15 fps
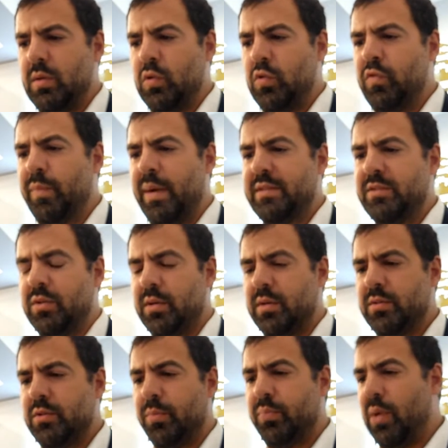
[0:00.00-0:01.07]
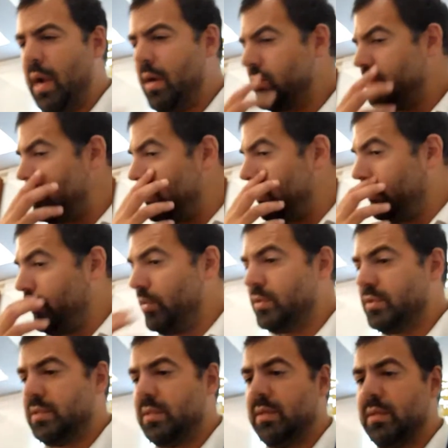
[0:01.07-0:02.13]
Uvmatzok. So prior to the
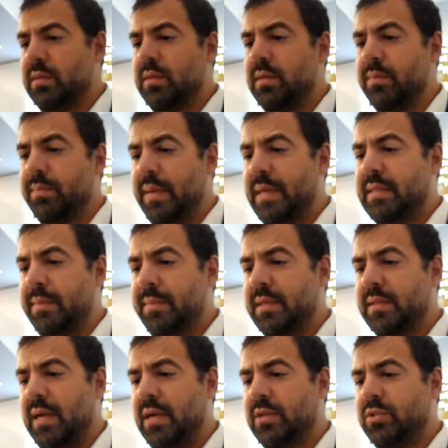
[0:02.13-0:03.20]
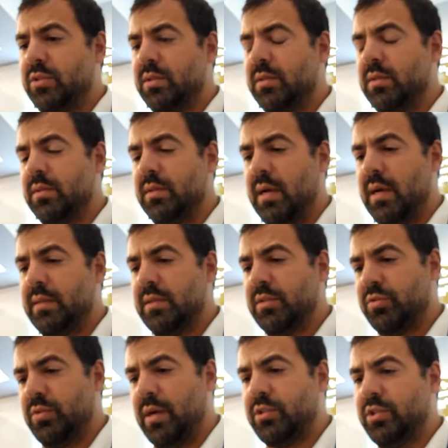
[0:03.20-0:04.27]
first Bet Hamikdash
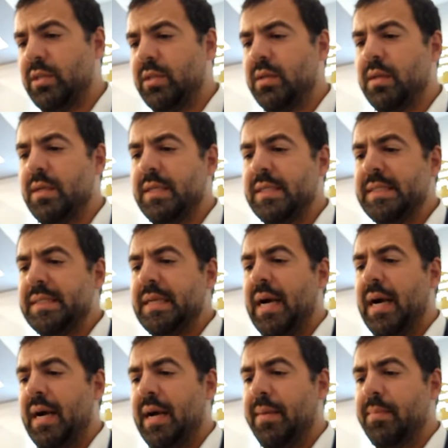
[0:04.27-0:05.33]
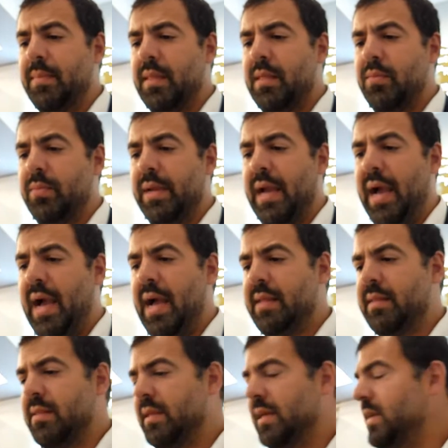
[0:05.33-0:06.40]
destruction, we
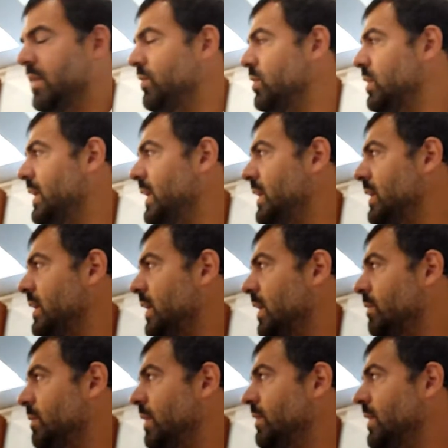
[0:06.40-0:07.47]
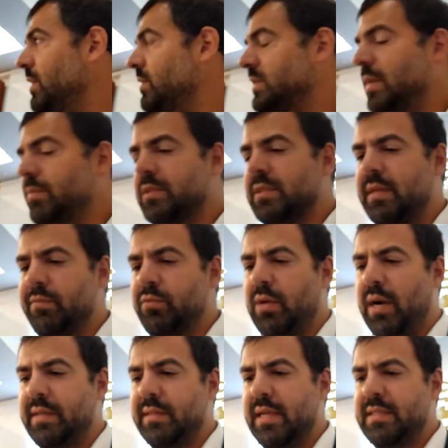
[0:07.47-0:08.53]
had the evil king of Babel. His name was
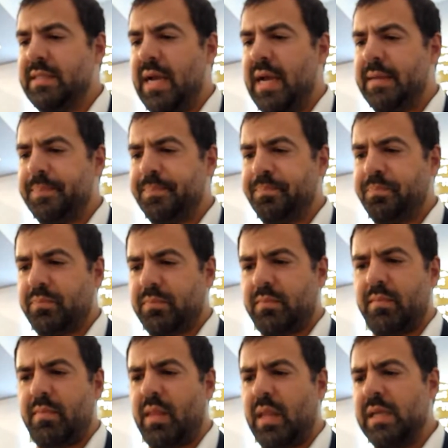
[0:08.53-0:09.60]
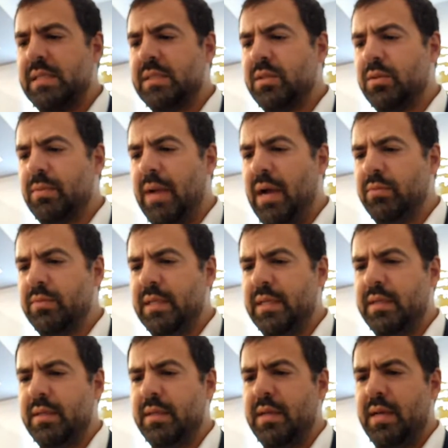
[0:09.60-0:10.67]
Nebuchadnezzar. He
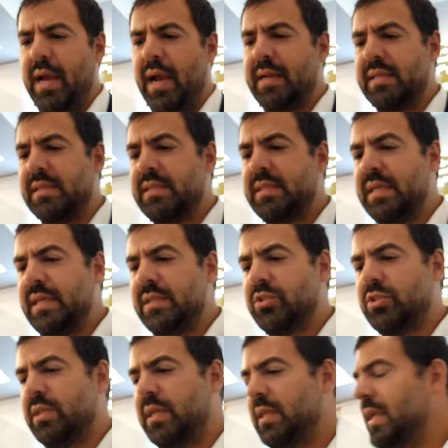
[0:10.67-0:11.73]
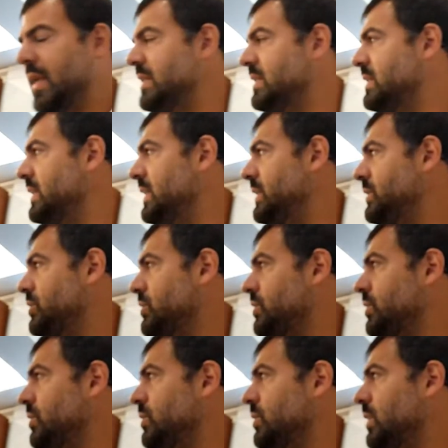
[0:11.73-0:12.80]
surrounded and he laid siege
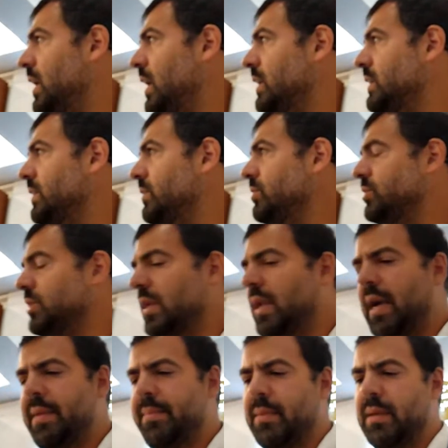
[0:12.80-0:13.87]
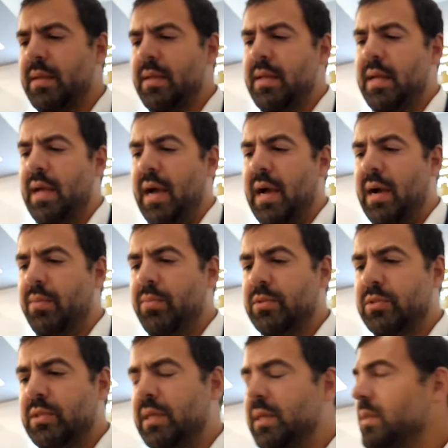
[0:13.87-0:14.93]
to Yerushalayim,
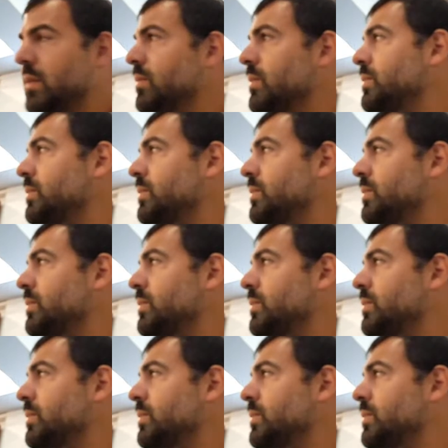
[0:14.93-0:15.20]
which he